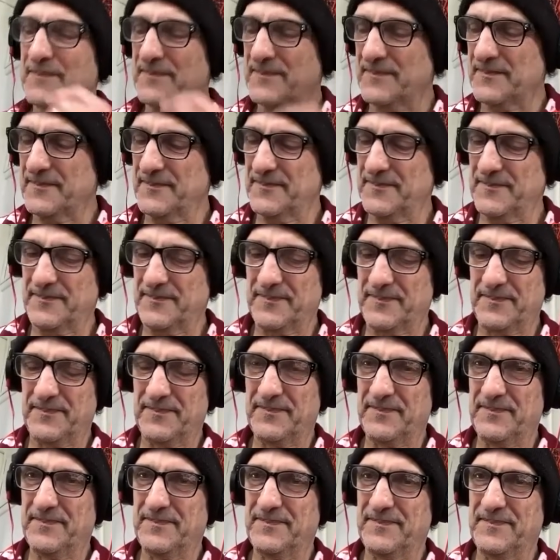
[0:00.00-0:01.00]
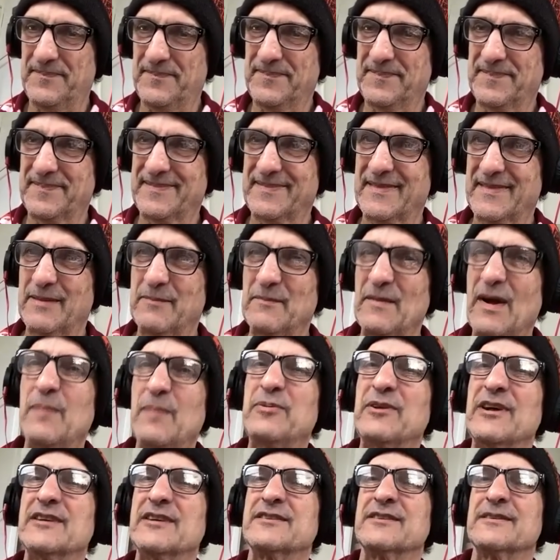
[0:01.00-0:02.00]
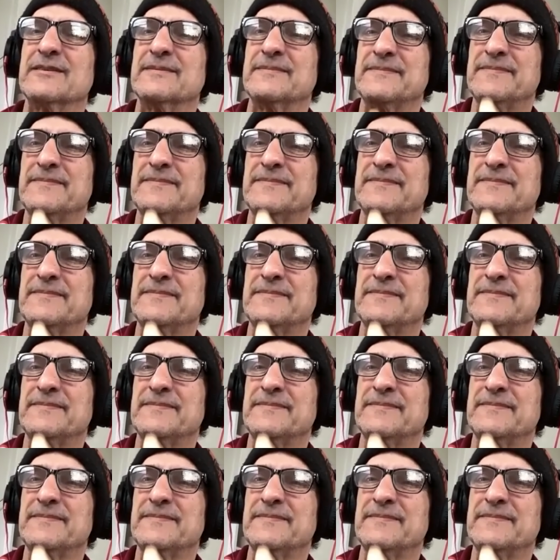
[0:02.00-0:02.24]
Thank you for doing this, man. And I'm gonna